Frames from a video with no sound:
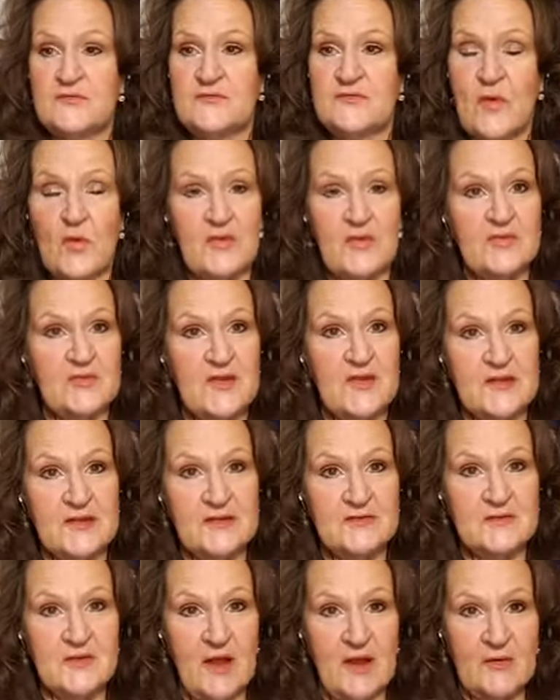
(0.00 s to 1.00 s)
focusing
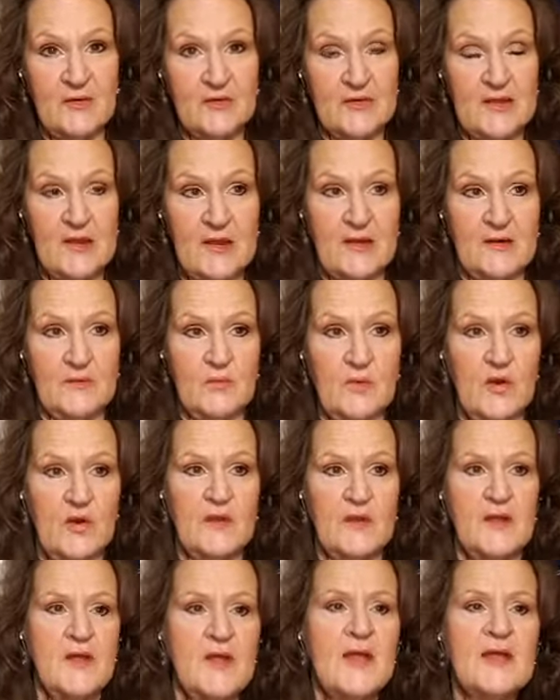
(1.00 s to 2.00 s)
entirely on work.
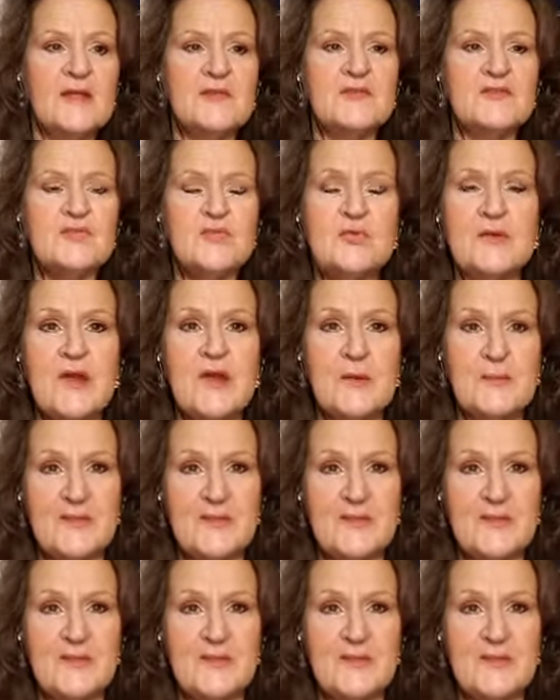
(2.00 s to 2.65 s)
It's true in our